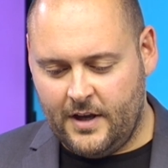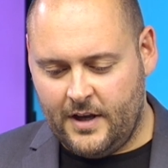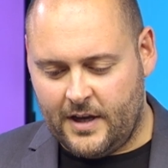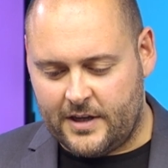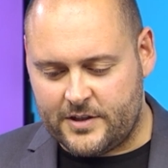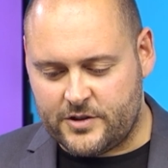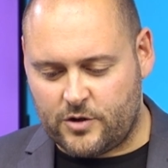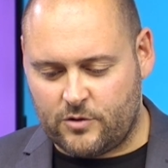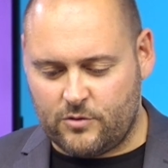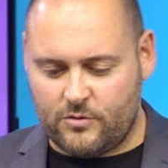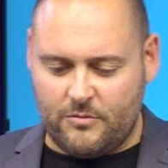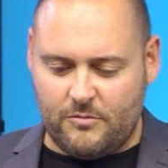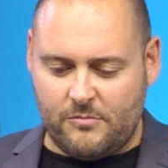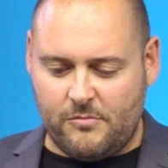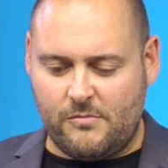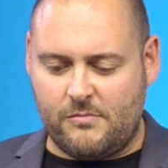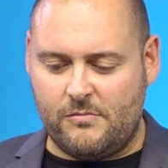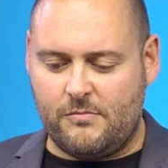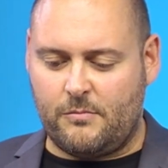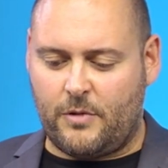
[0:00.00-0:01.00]
So
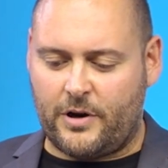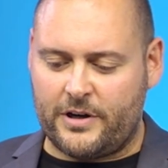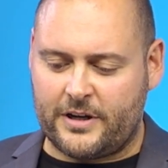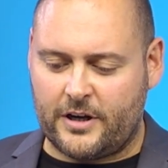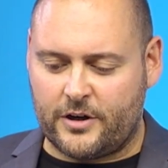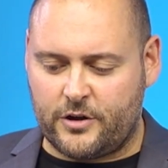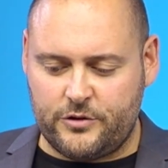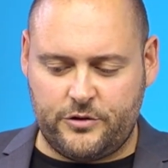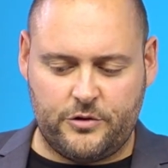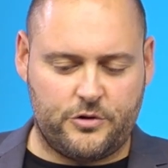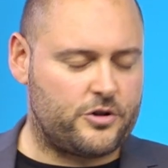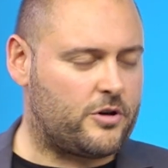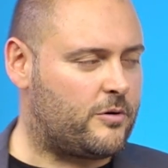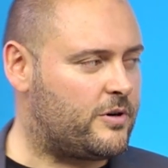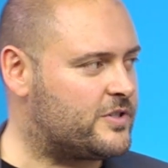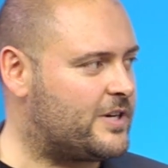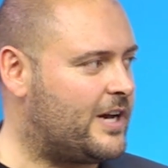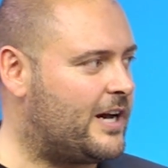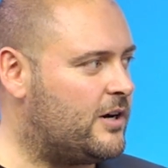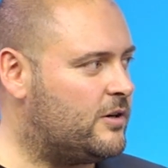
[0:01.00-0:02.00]
Monica, could you show
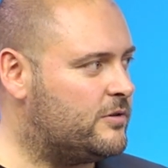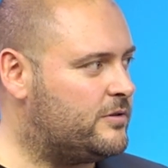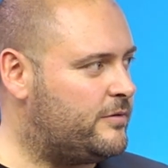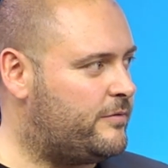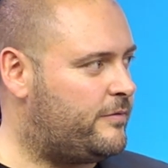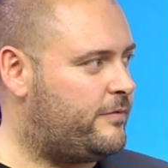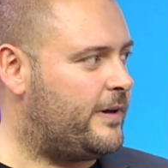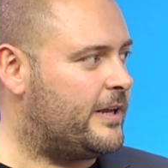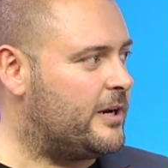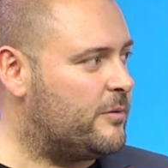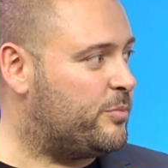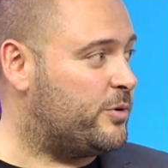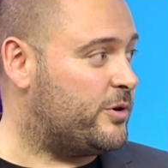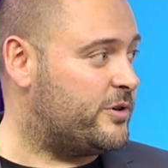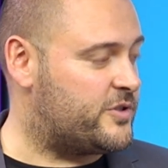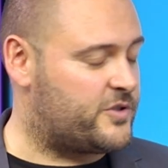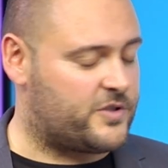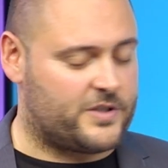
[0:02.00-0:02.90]
us how developers